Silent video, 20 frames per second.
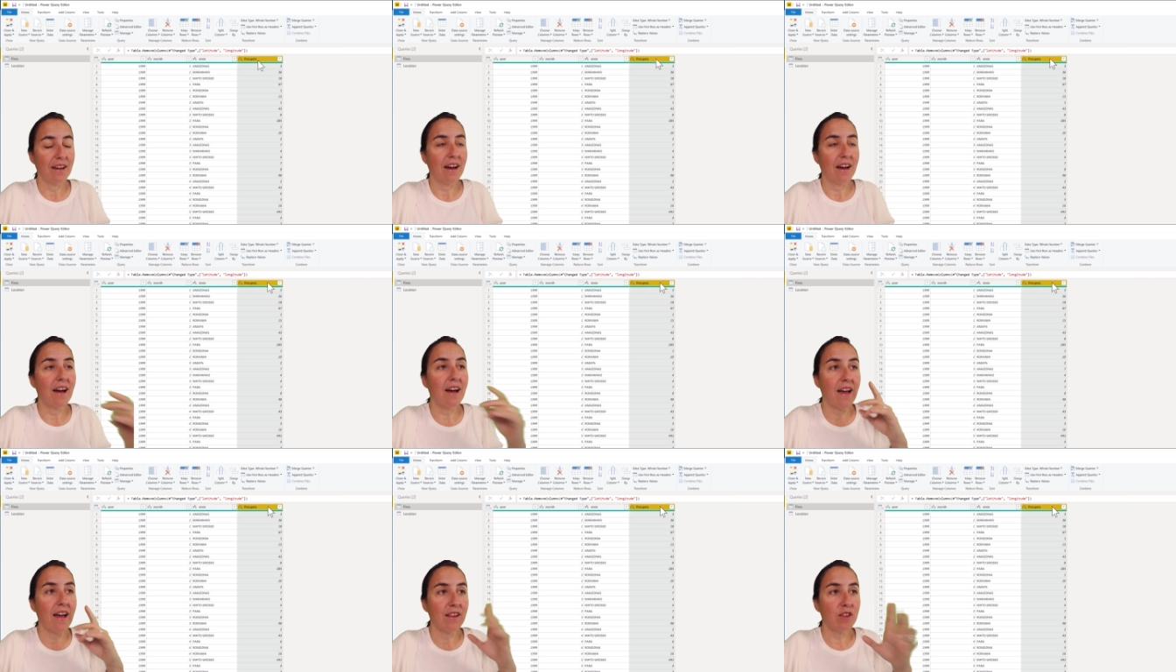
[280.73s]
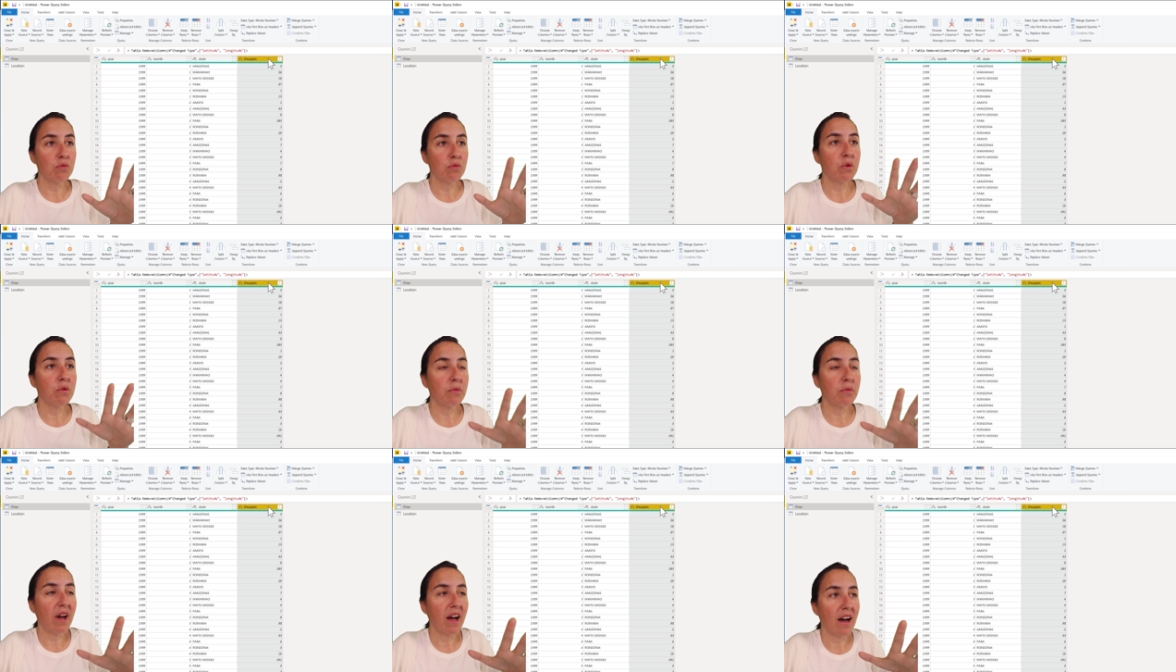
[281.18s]
And
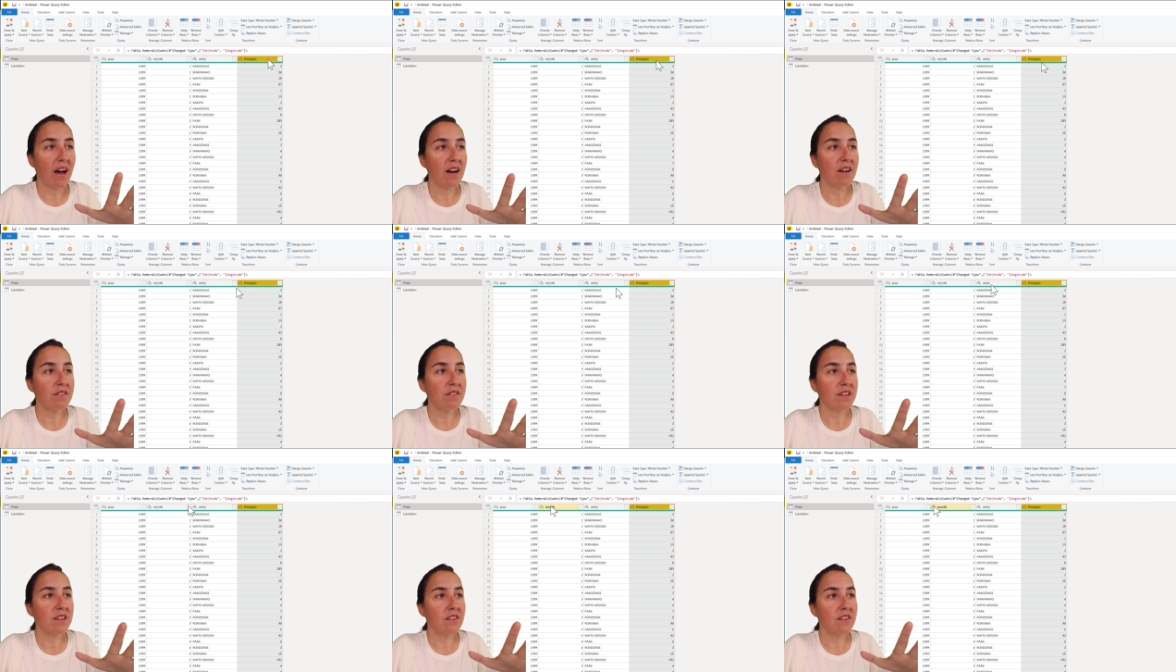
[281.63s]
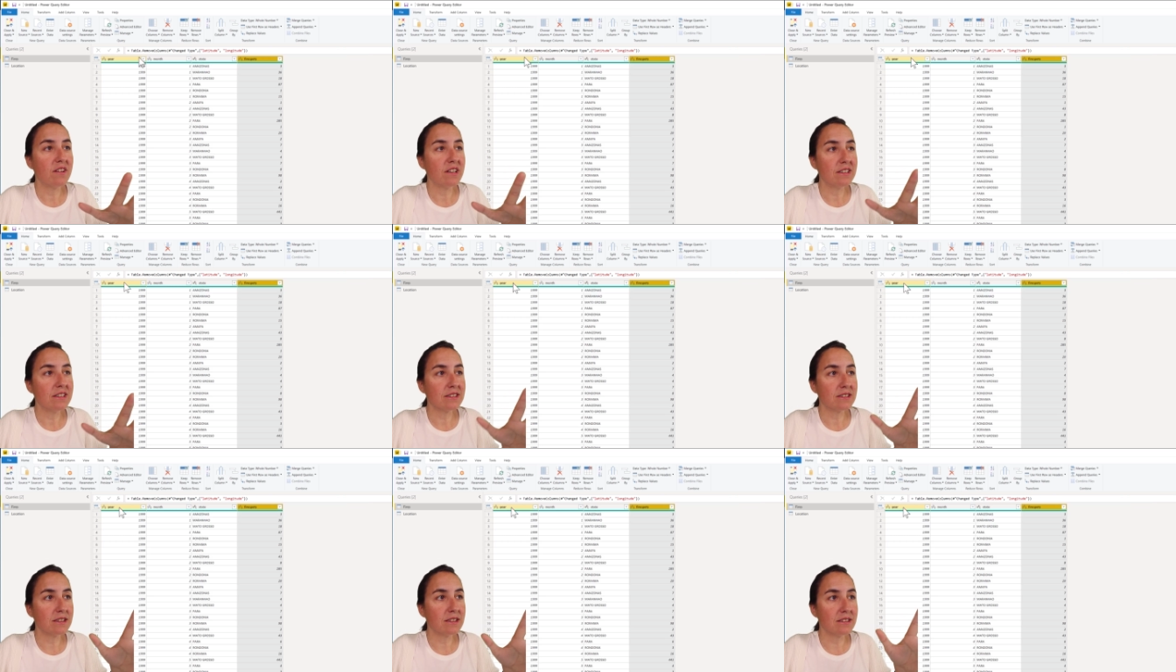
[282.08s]
what we have here
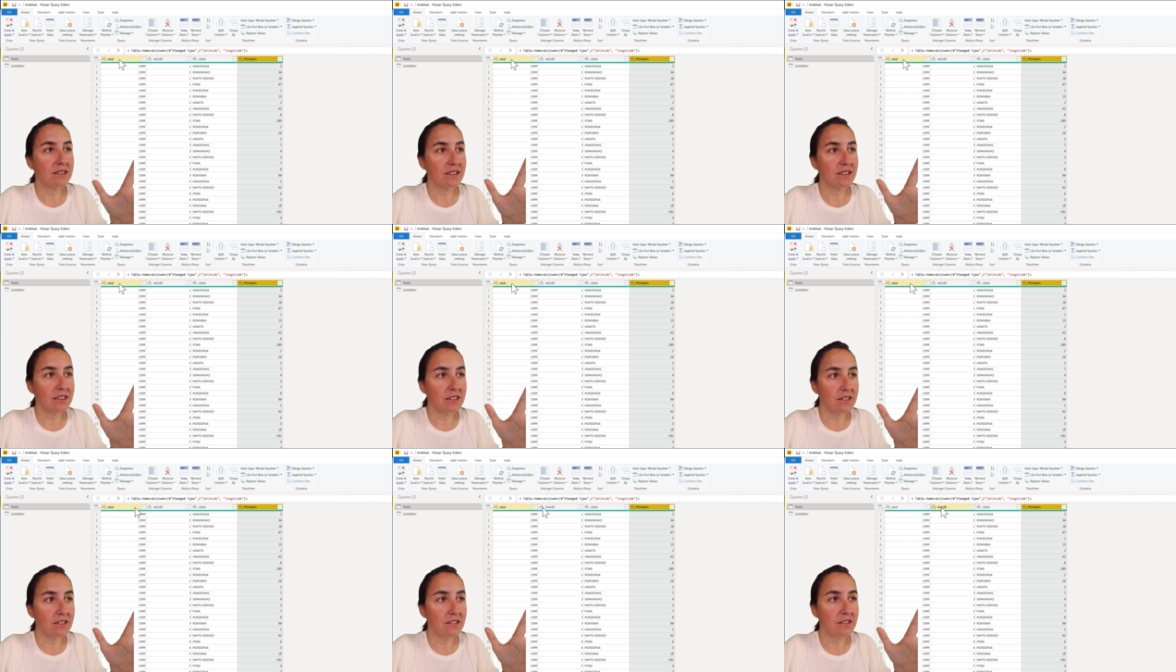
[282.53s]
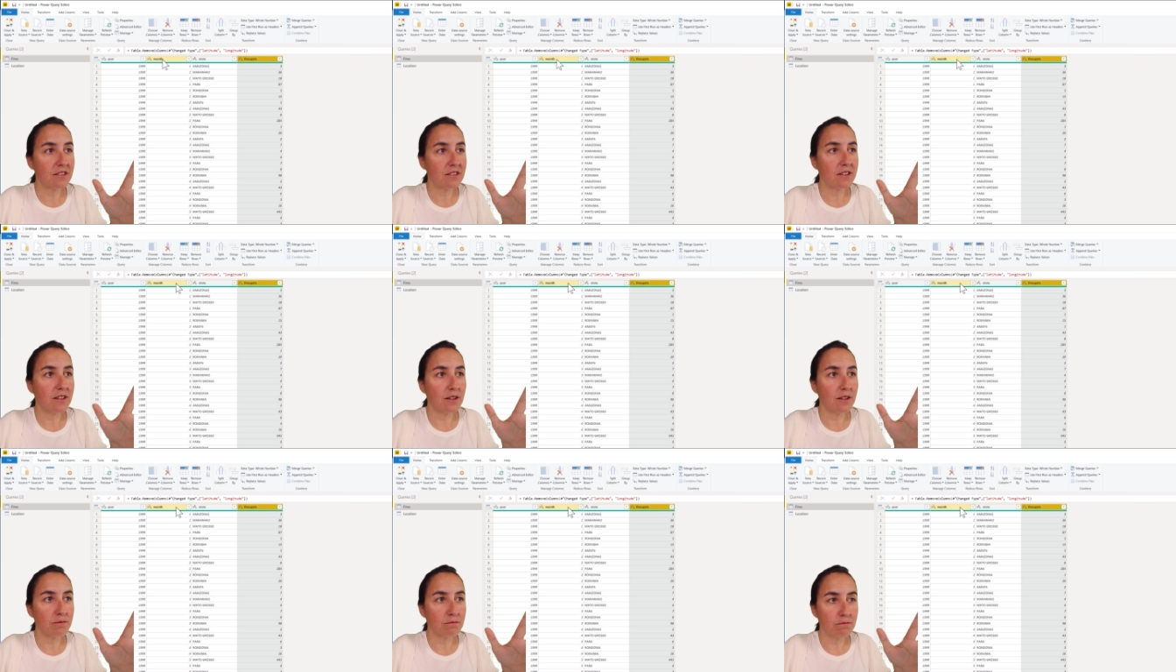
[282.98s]
is the
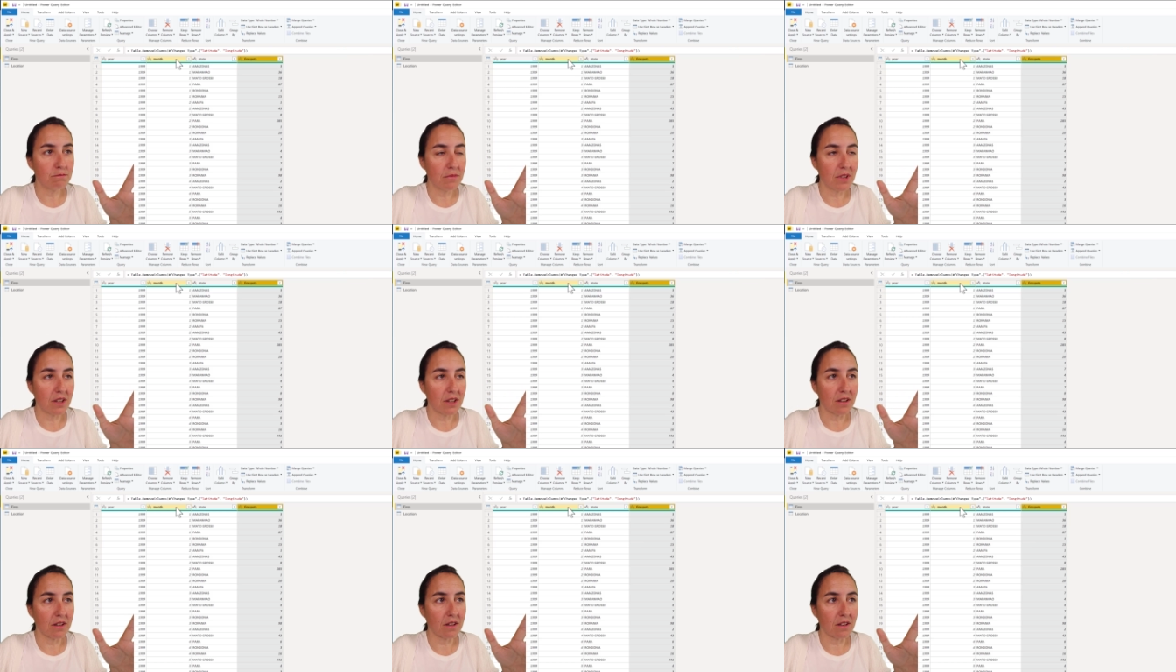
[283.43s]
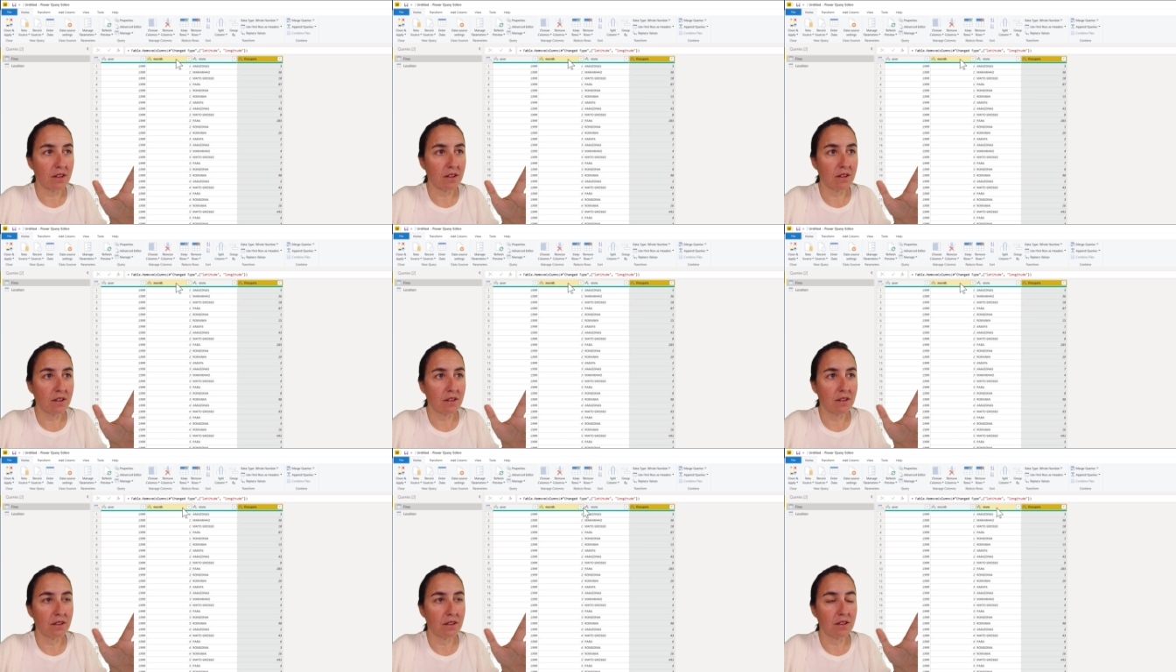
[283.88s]
year and
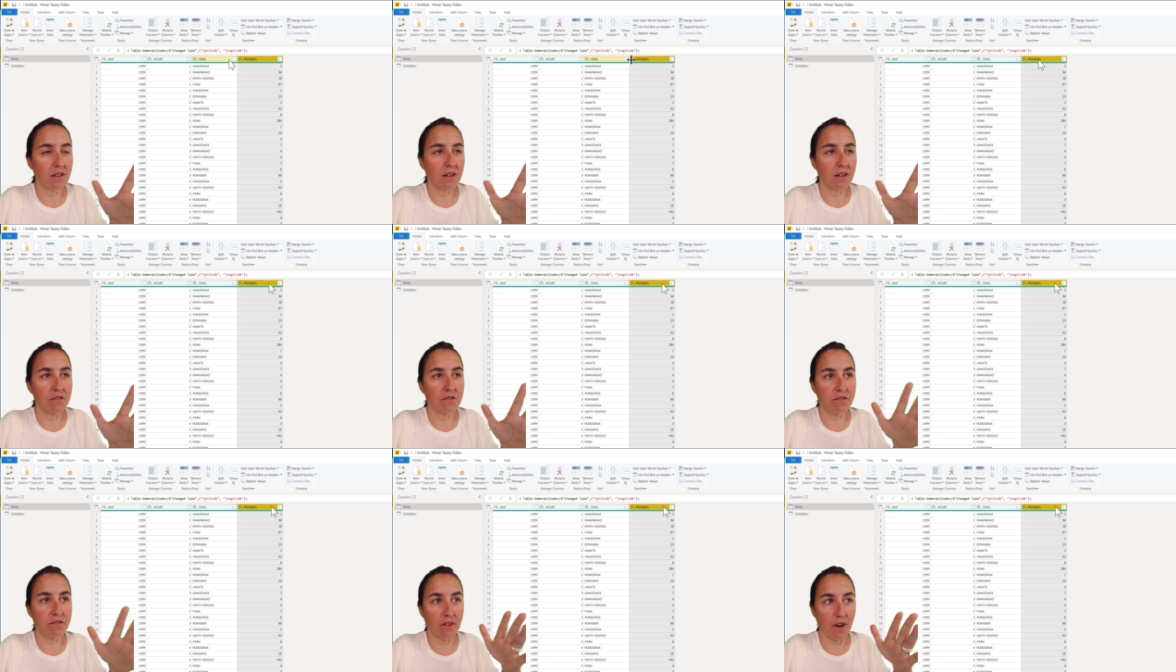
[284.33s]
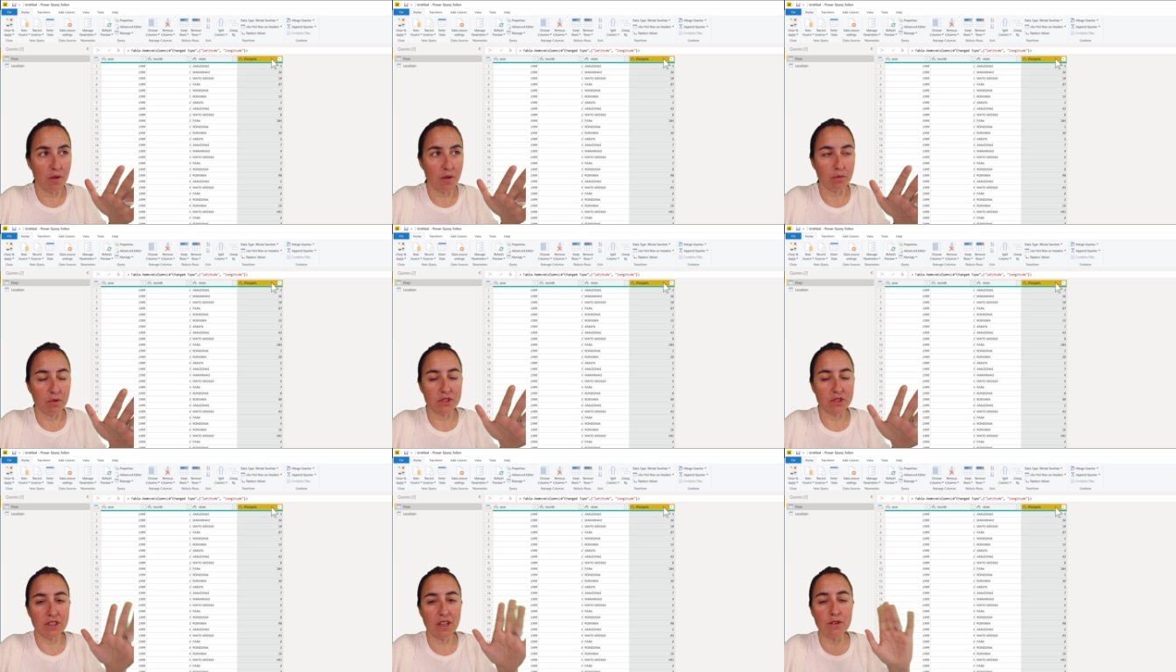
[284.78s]
month and fire
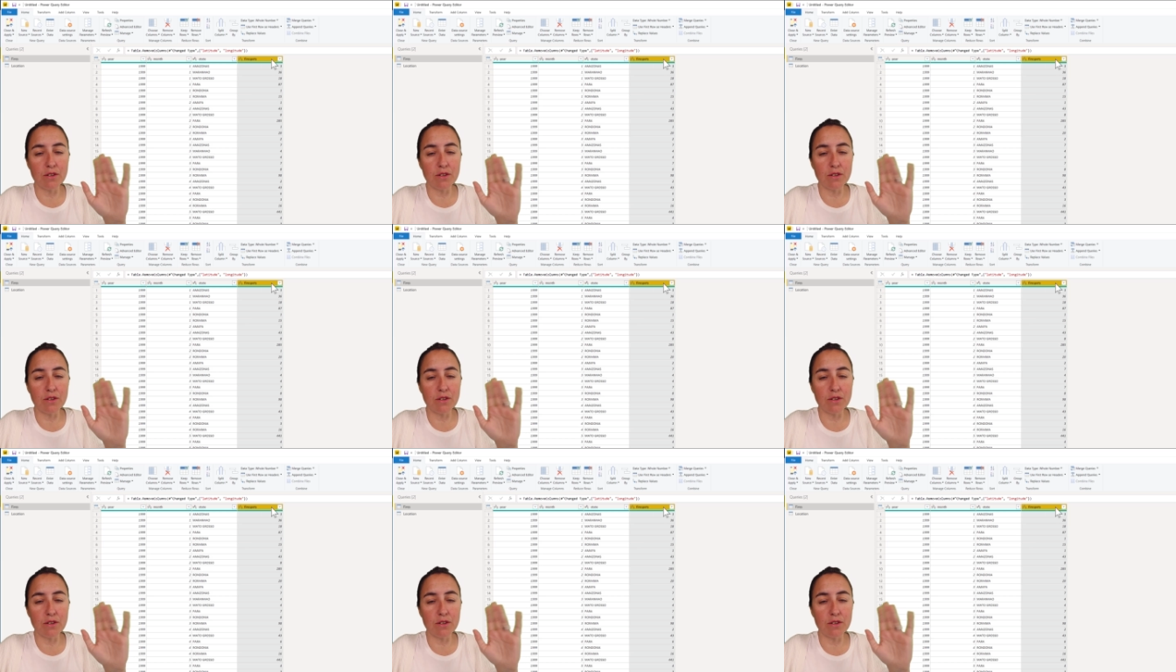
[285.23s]
post.